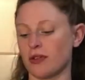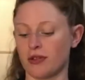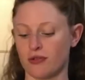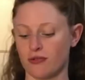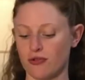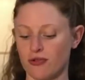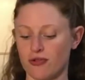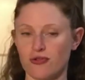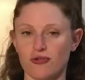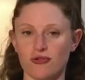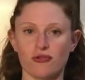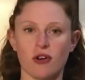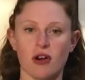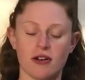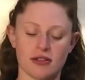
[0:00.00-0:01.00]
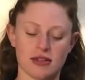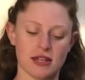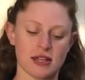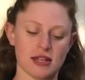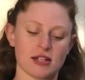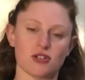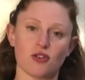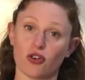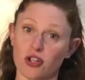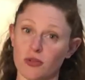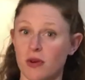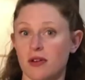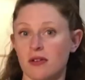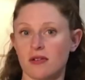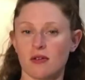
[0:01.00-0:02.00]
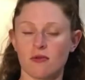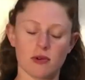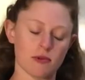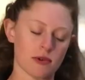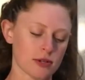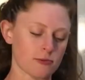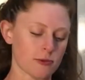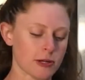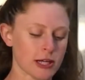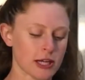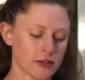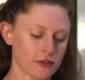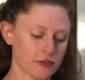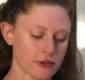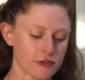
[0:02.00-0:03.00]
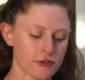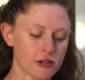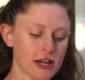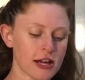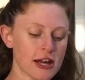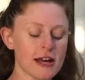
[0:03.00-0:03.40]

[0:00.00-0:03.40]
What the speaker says: through the document that we were working through.